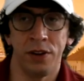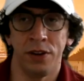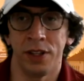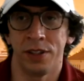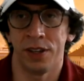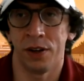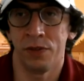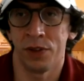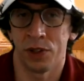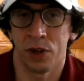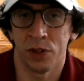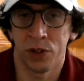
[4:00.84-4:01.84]
itself
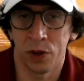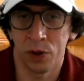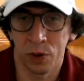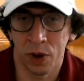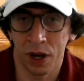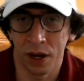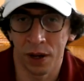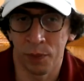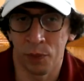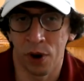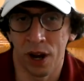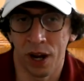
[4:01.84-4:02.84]
is also a
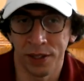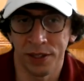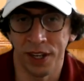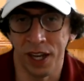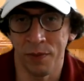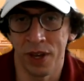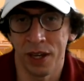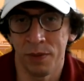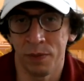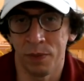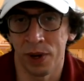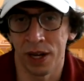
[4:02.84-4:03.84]
broad statement,
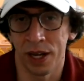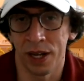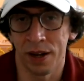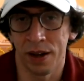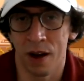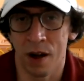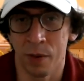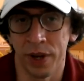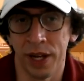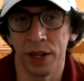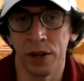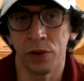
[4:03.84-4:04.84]
but
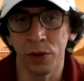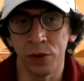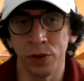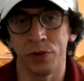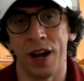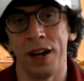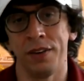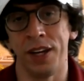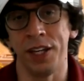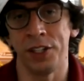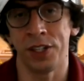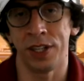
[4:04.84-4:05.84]
it includes
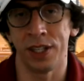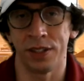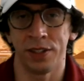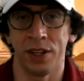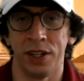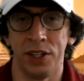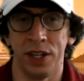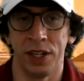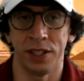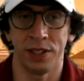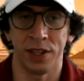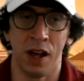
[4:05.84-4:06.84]
violations such
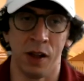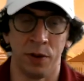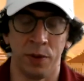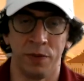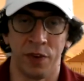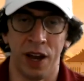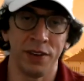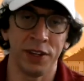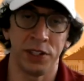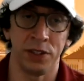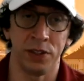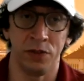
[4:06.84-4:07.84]
as
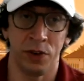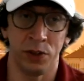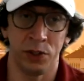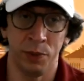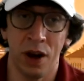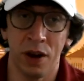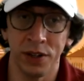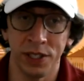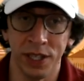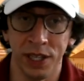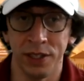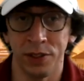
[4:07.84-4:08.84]
violation of university
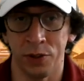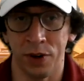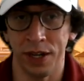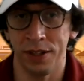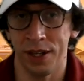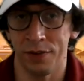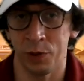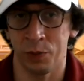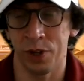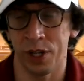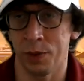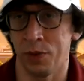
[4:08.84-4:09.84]
policies, directives,
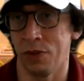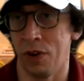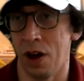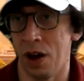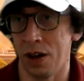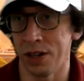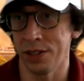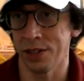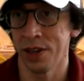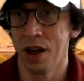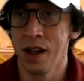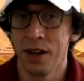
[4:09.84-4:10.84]
applicable
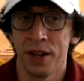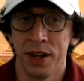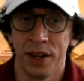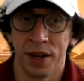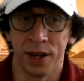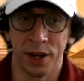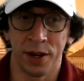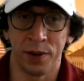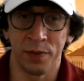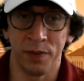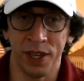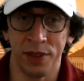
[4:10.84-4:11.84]
laws.
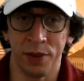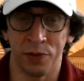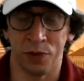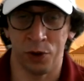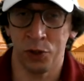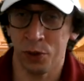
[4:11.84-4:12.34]
In the virtual